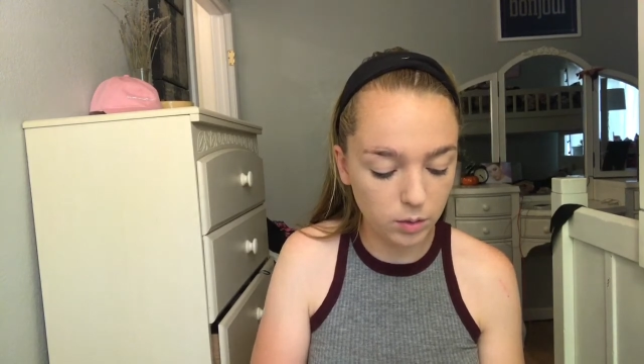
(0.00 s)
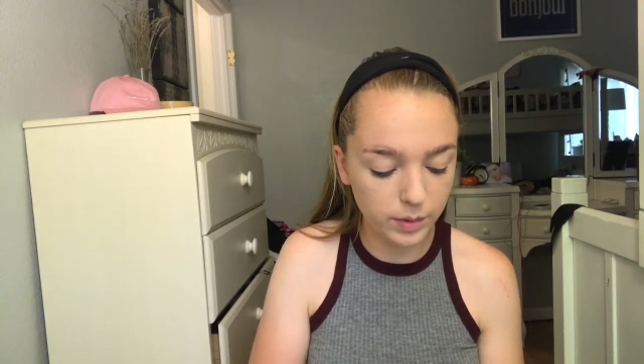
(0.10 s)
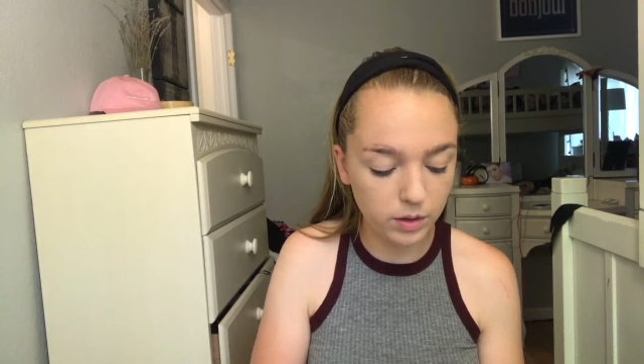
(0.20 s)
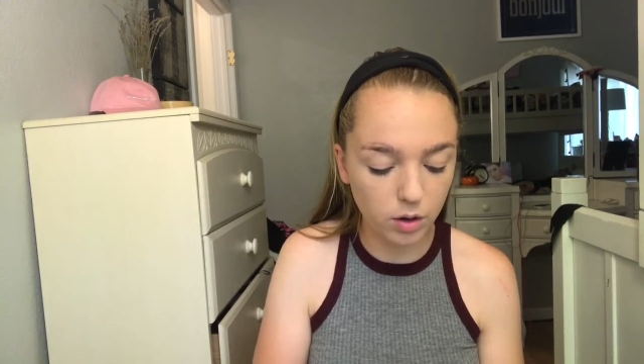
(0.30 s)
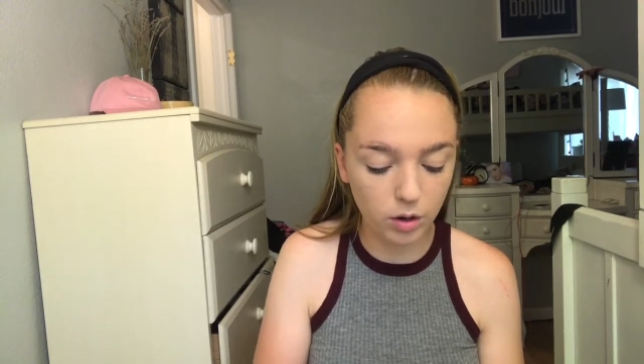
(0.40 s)

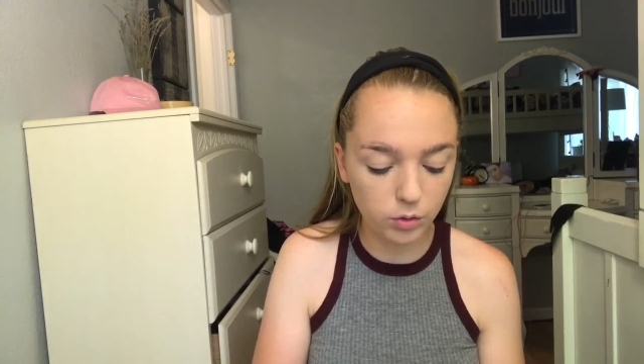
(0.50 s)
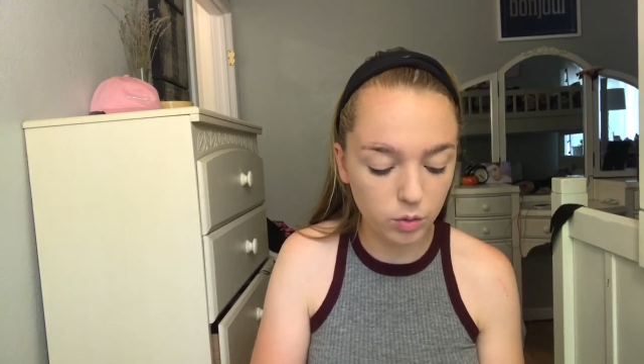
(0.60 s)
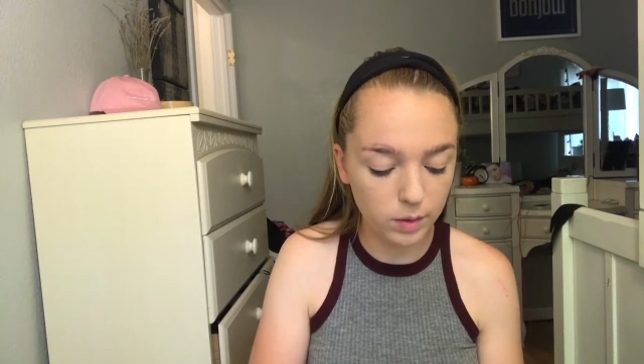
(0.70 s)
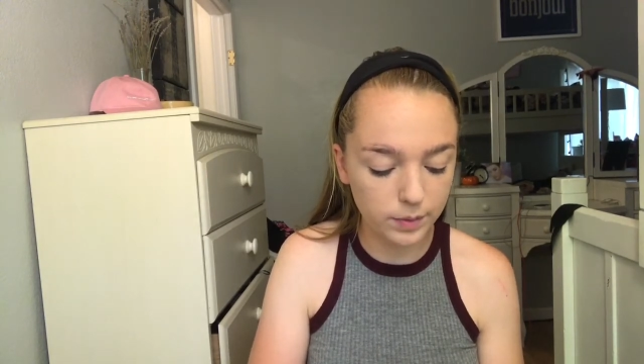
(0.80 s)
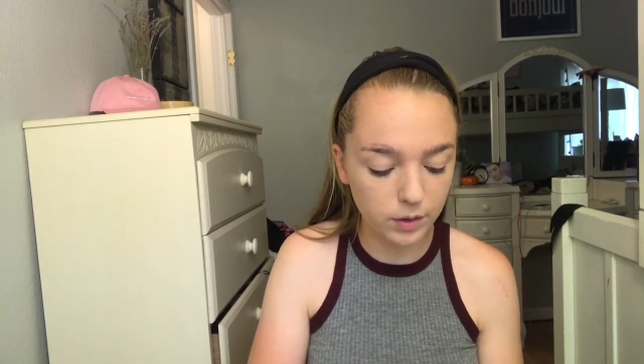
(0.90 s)
bit of
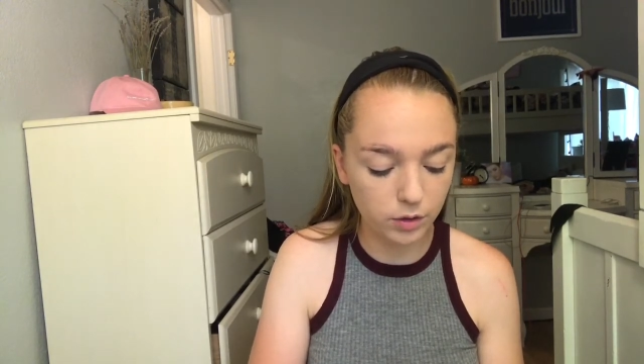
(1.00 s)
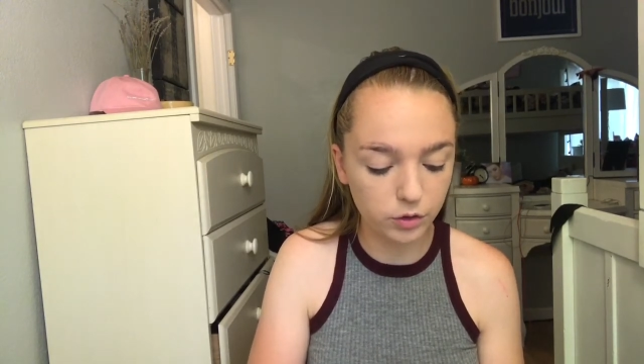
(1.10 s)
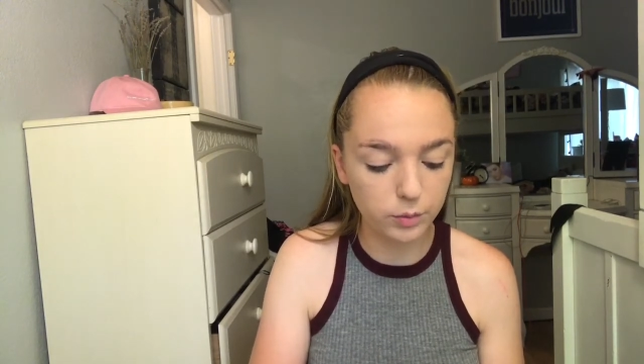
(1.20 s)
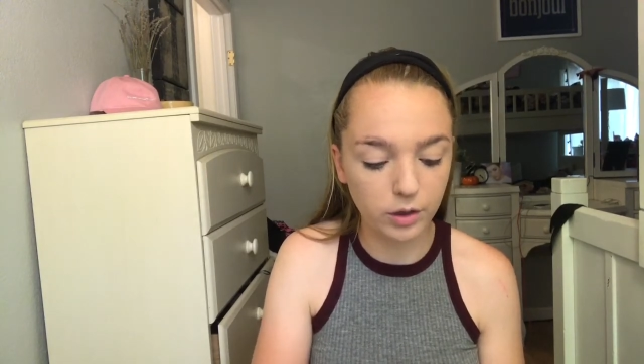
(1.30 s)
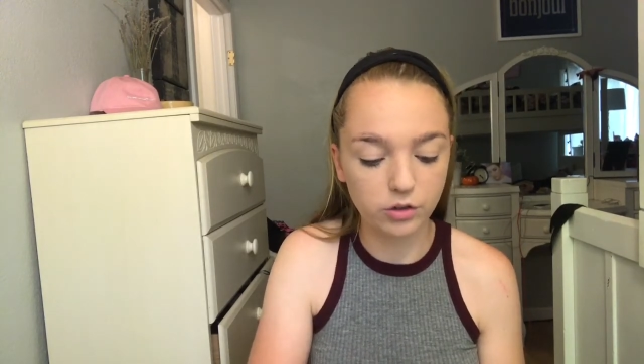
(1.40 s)
contour, but not
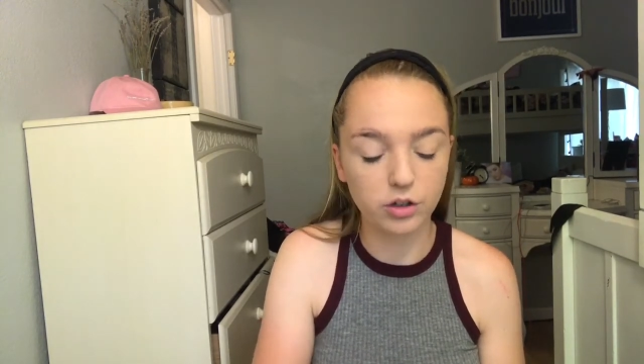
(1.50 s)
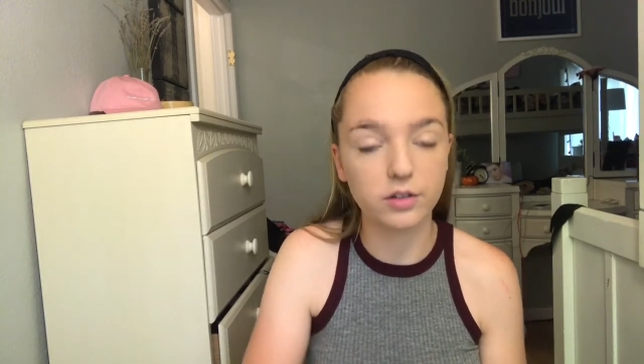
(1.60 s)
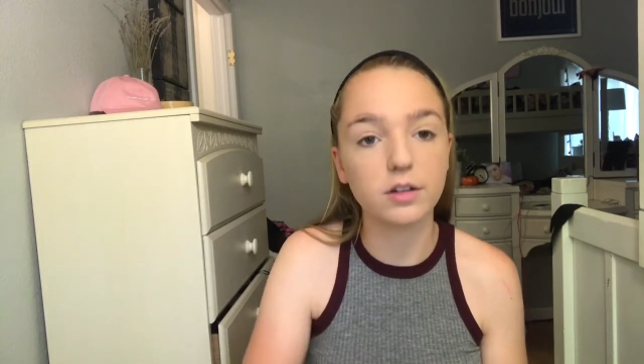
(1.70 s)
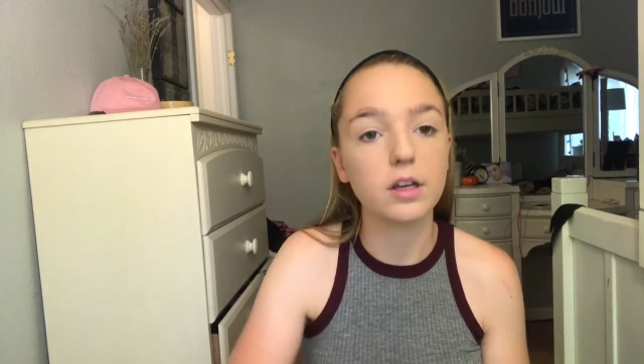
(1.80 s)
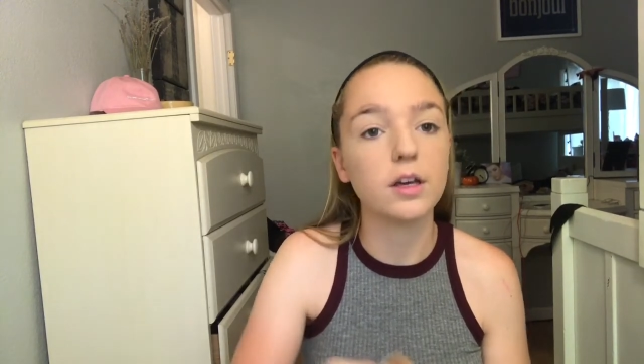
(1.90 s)
too much because